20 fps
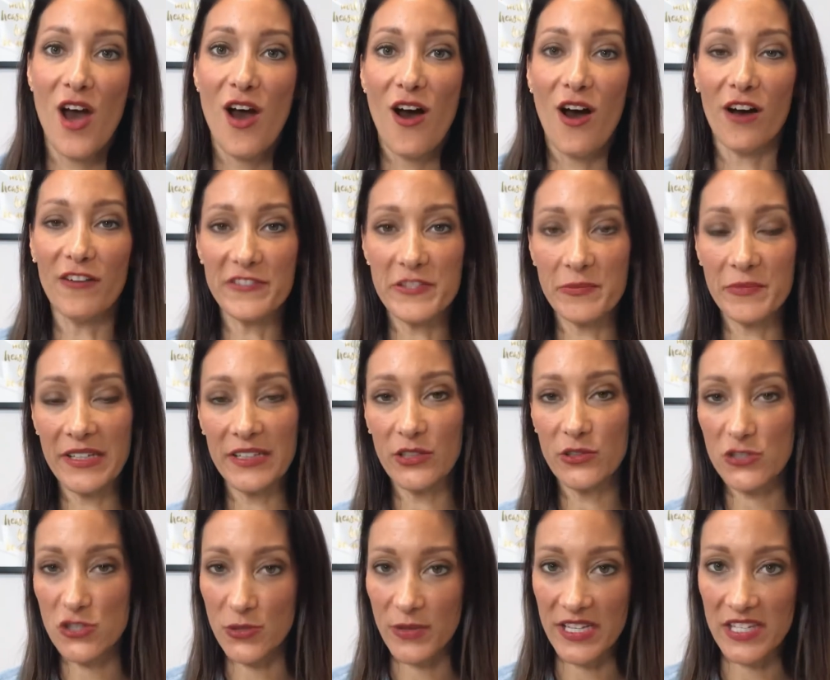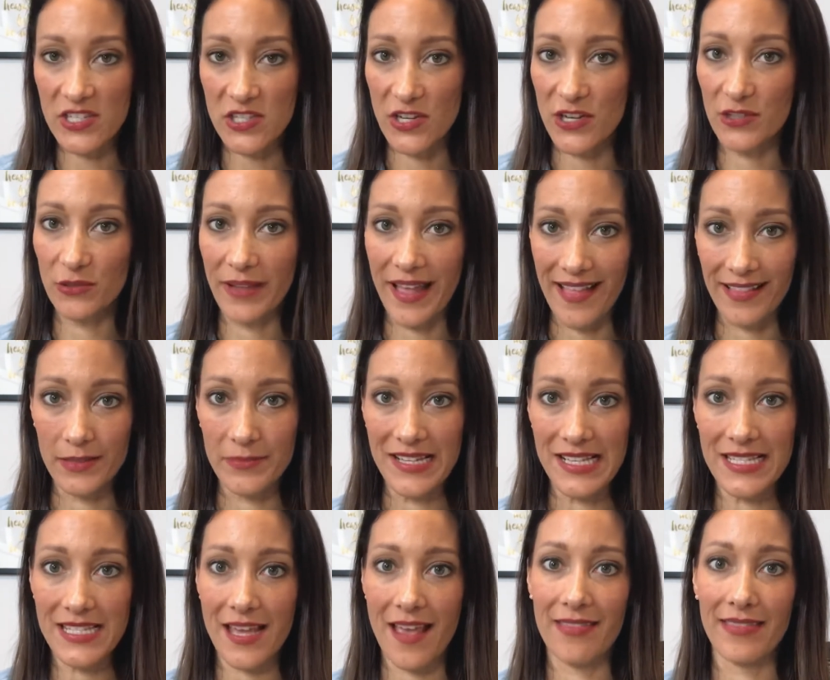Often we look to external
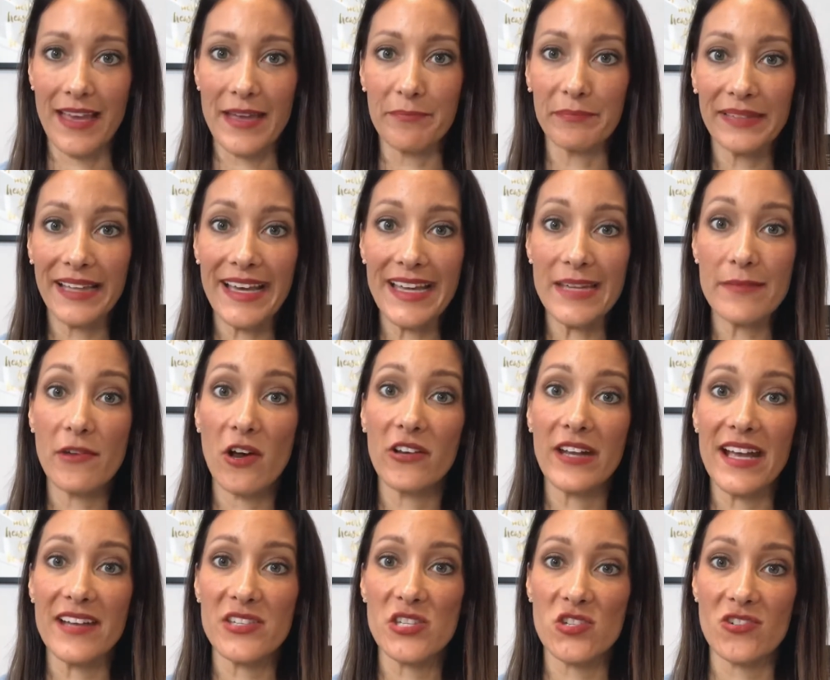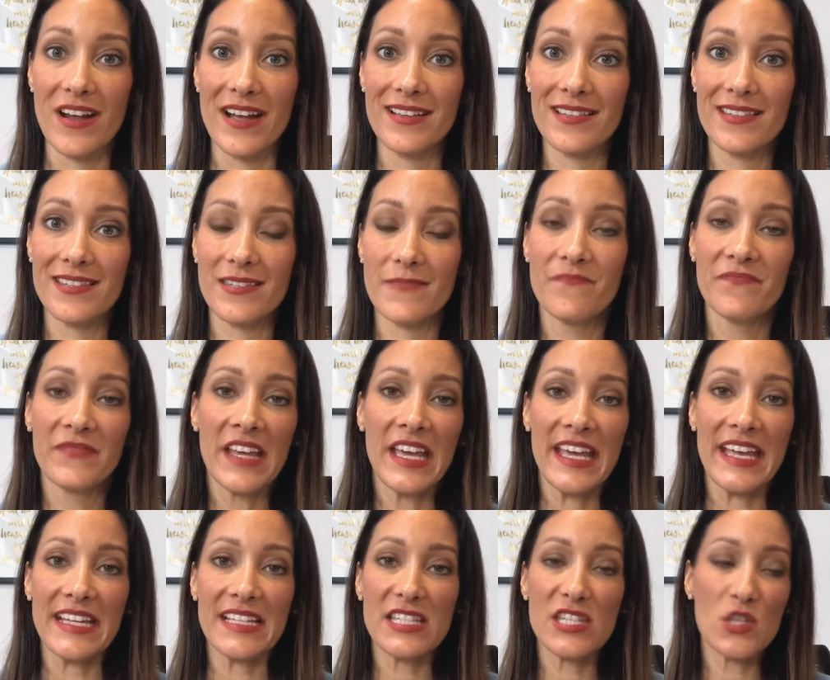elements and lay blame on our stress.
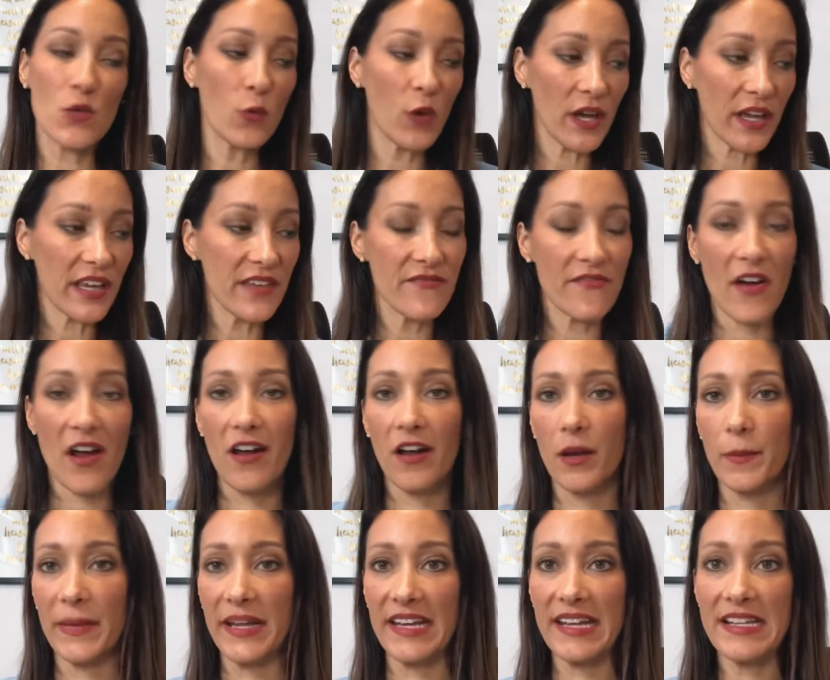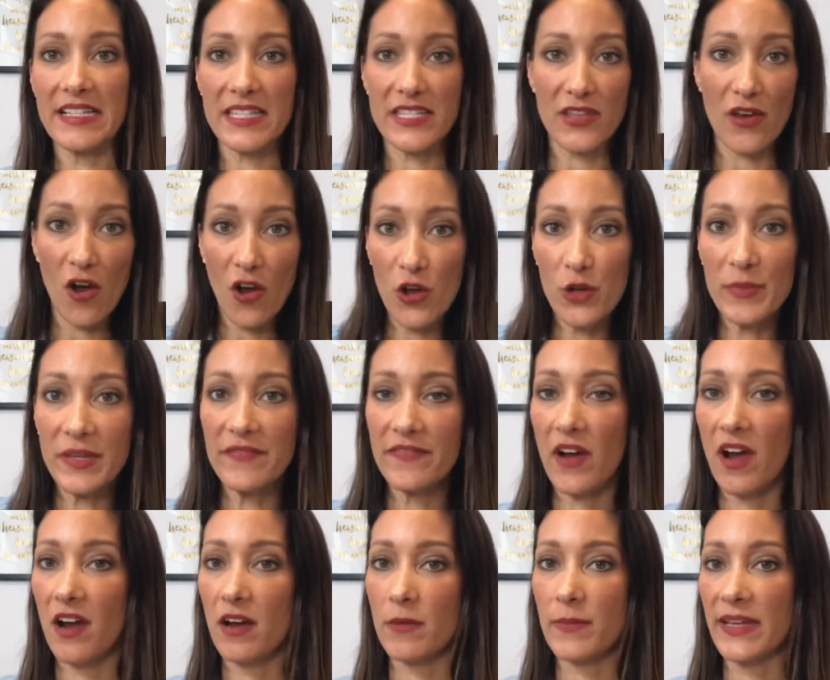It's the work environment, it's the home
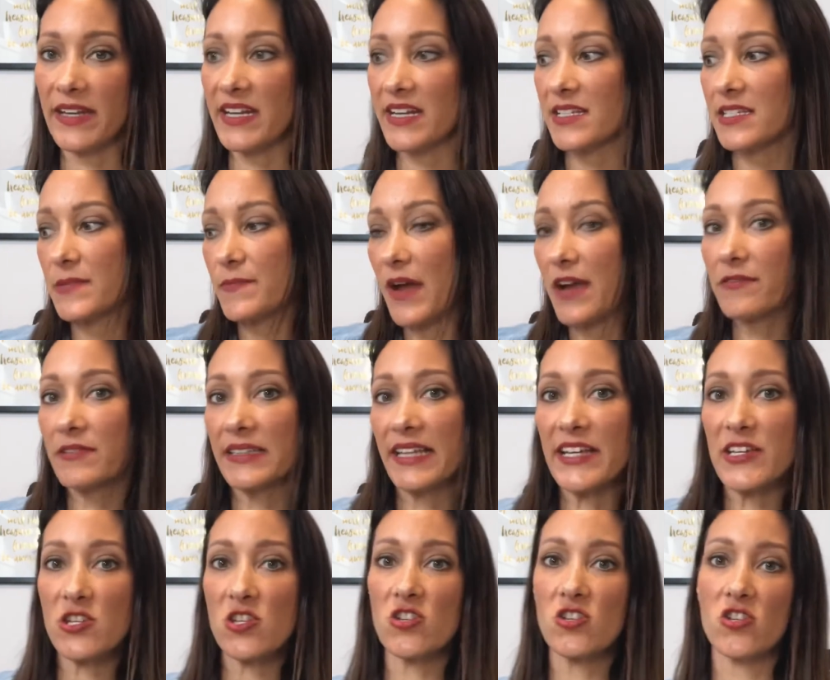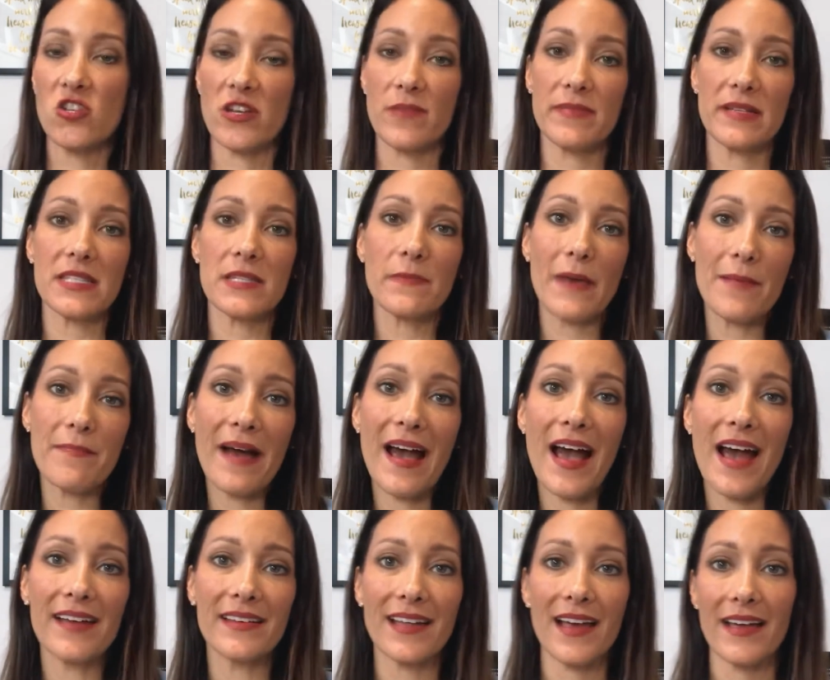environment, it's my relationship, it's my
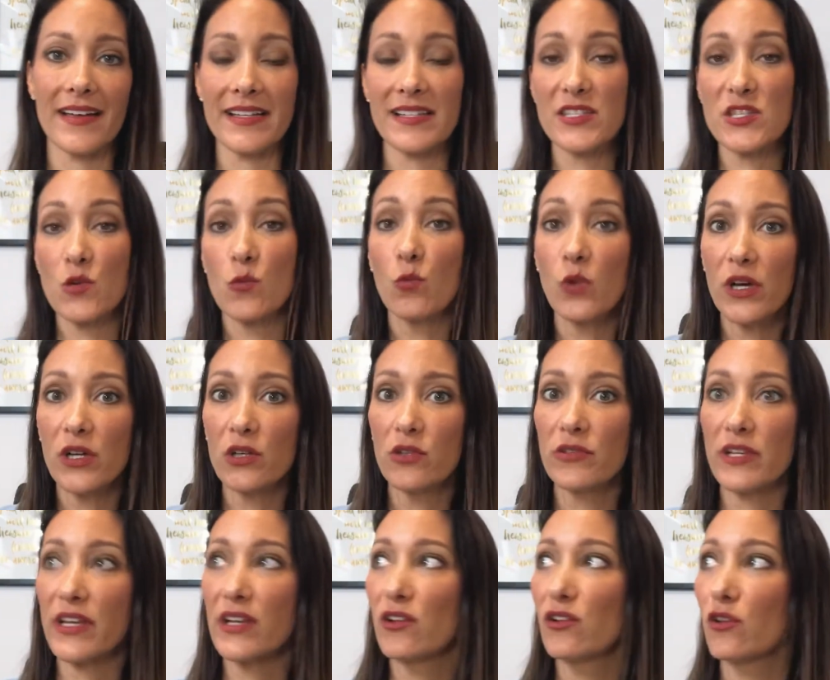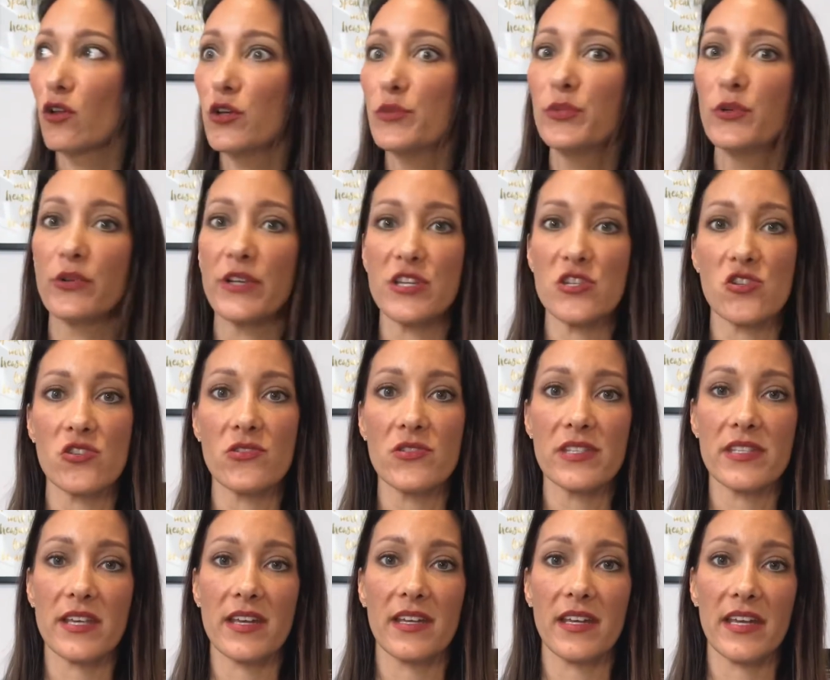partner, it's the world and global issues
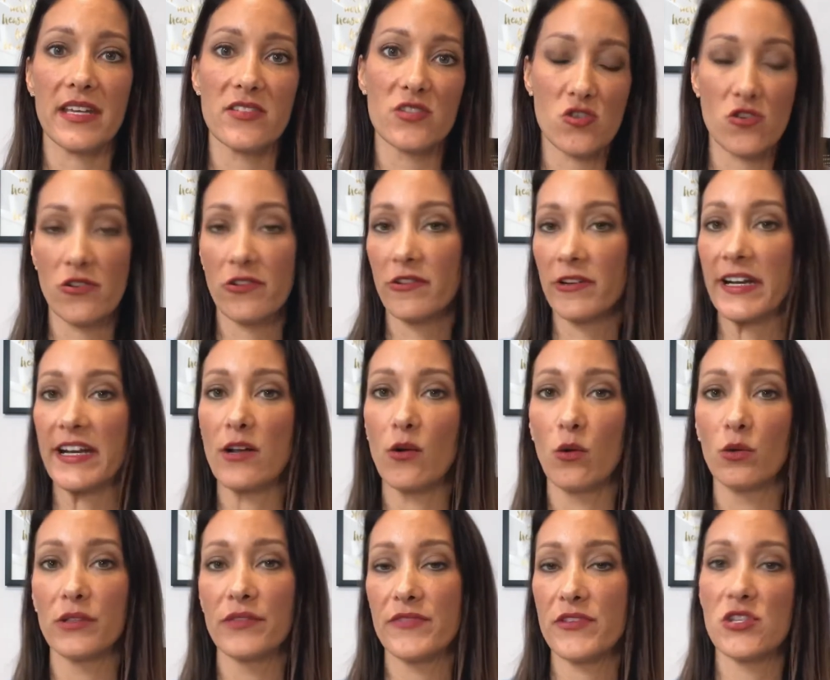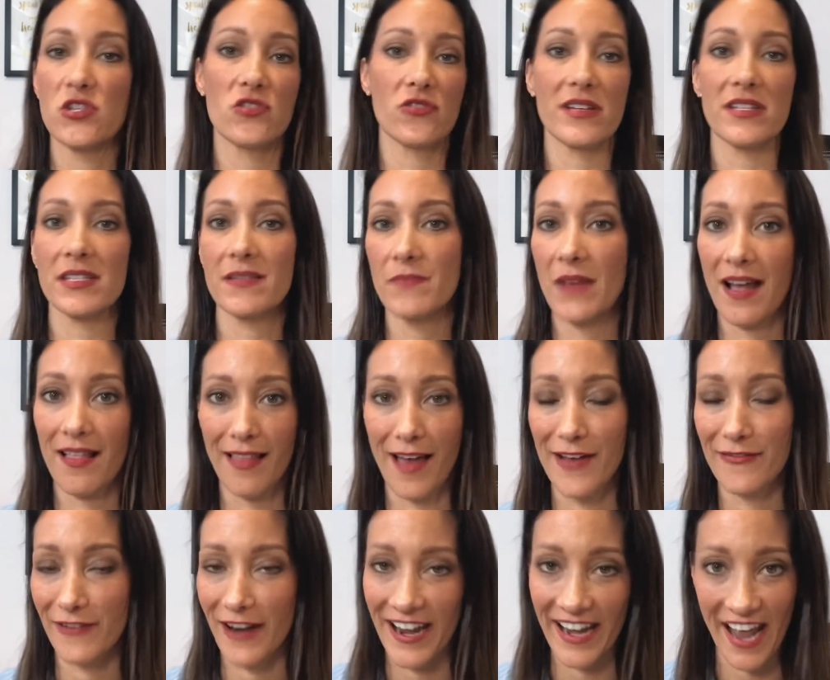that is triggering all of the stress in my
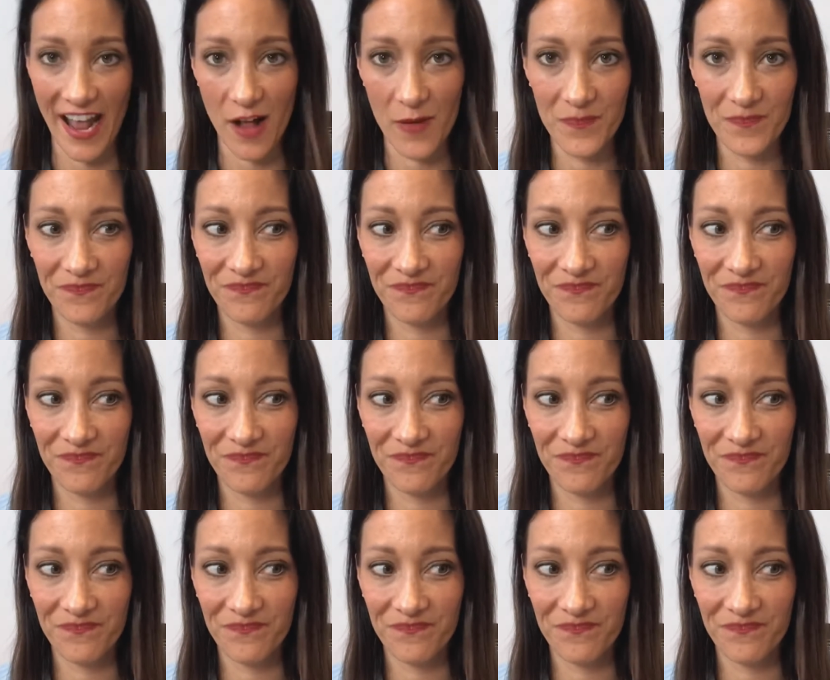life right now.